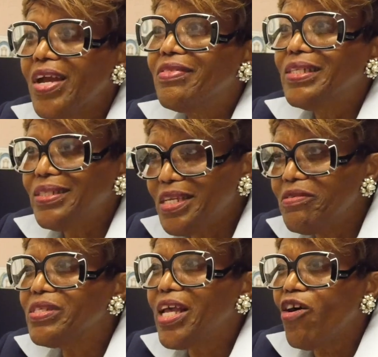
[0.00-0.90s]
The city
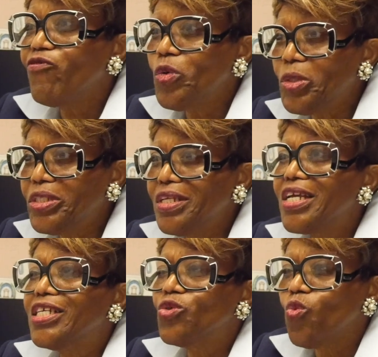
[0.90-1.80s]
of South Fulton
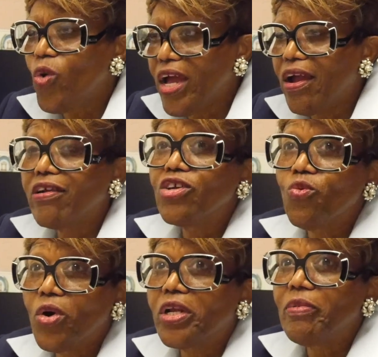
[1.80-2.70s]
is where you
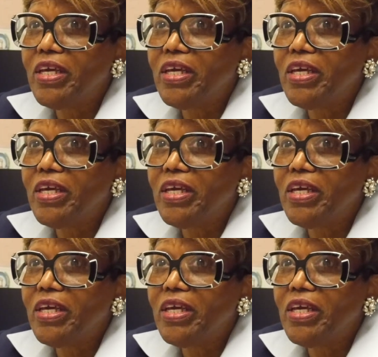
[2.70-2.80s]
want to